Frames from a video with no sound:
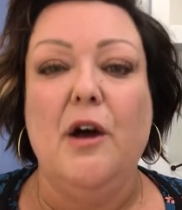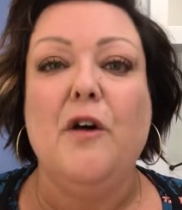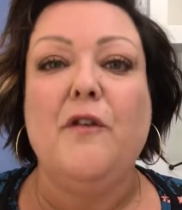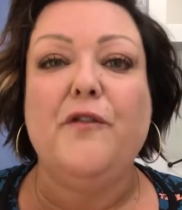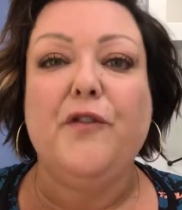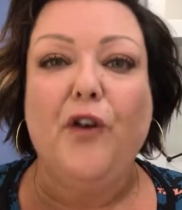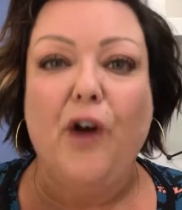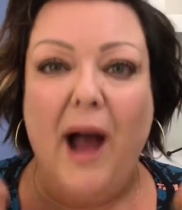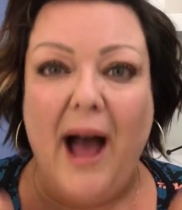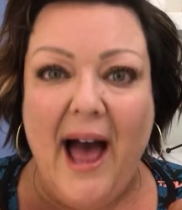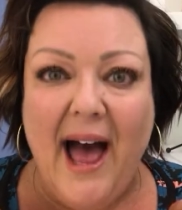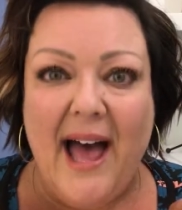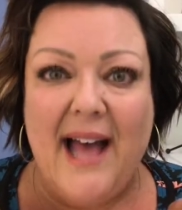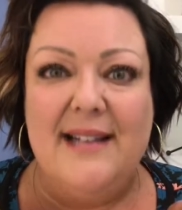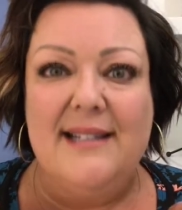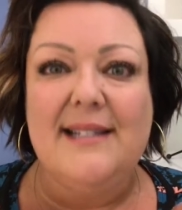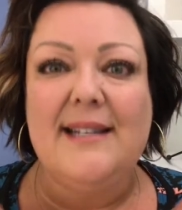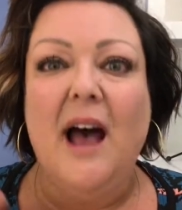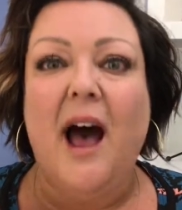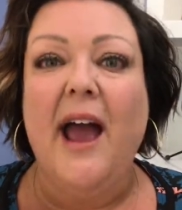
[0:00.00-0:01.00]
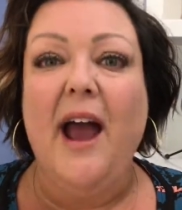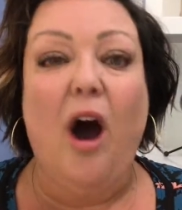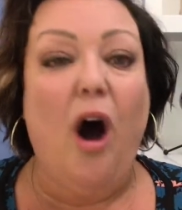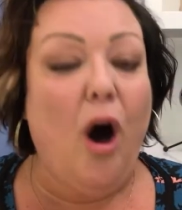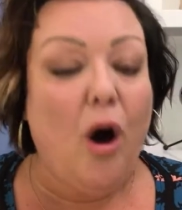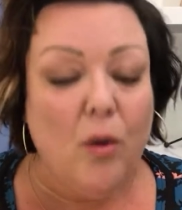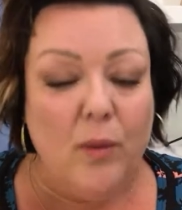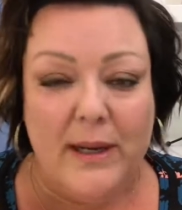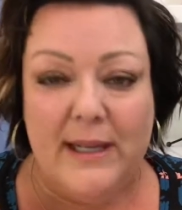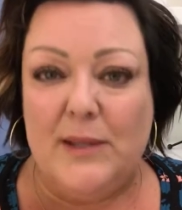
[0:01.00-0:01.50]
For us, I
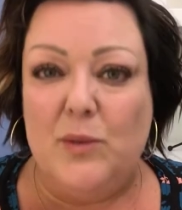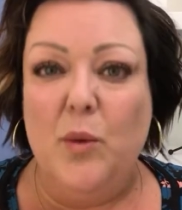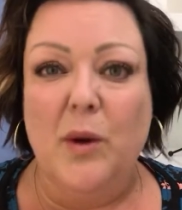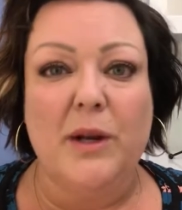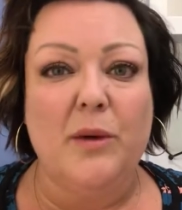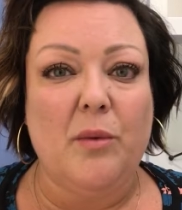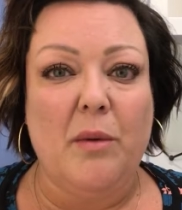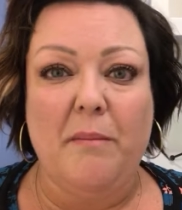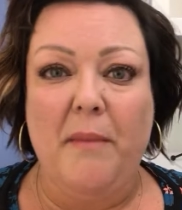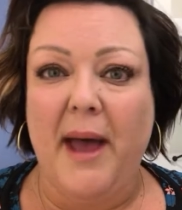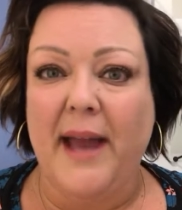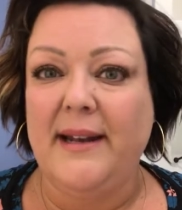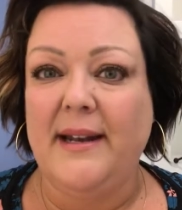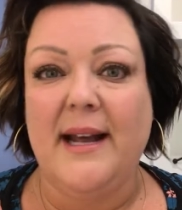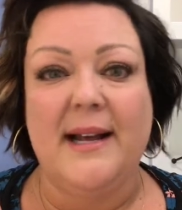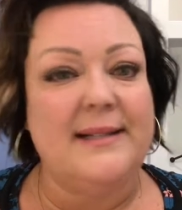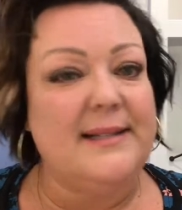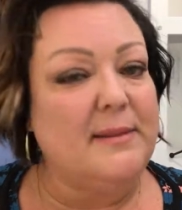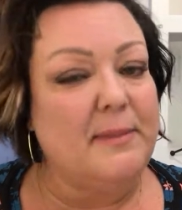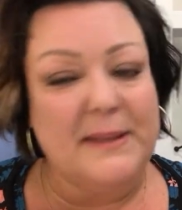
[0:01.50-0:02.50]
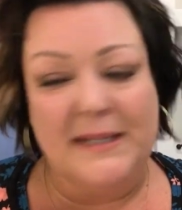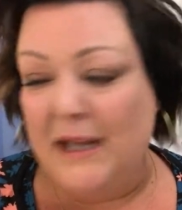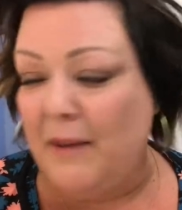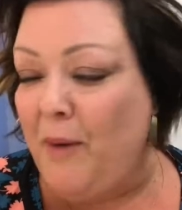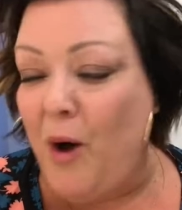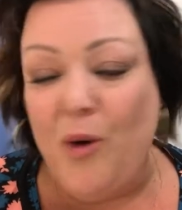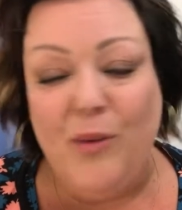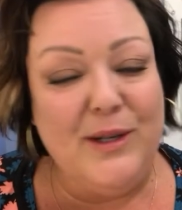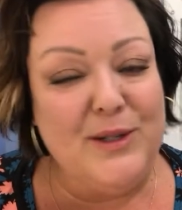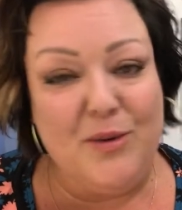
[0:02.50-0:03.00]
always want to remind us, because I'm
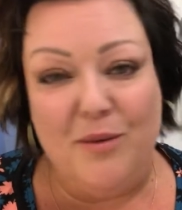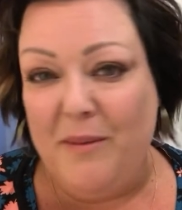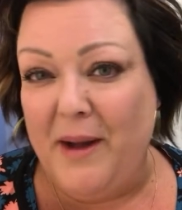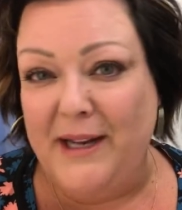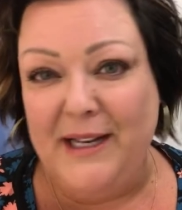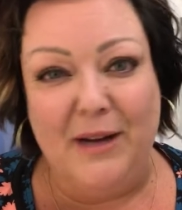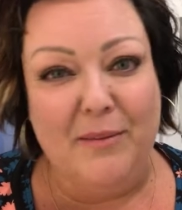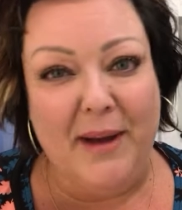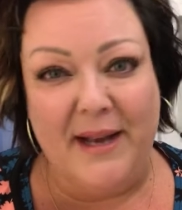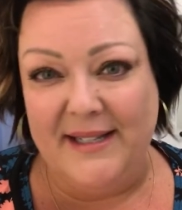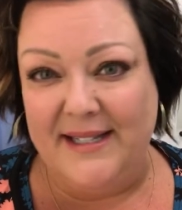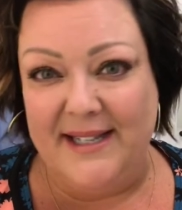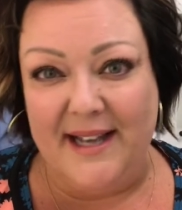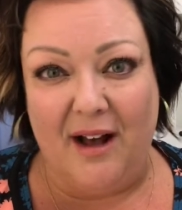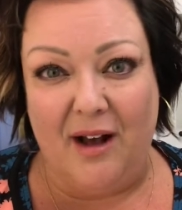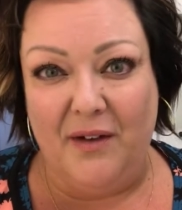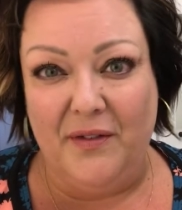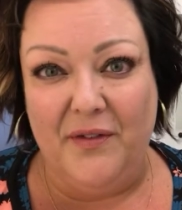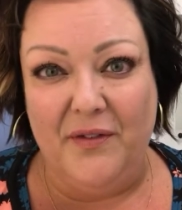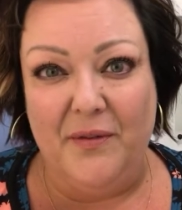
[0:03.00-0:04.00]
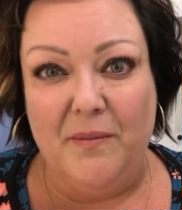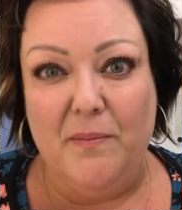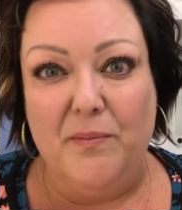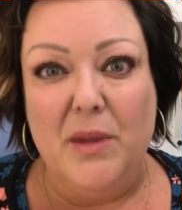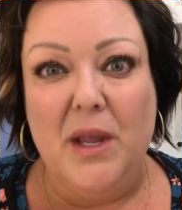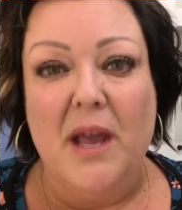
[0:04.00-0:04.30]
always reminding myself,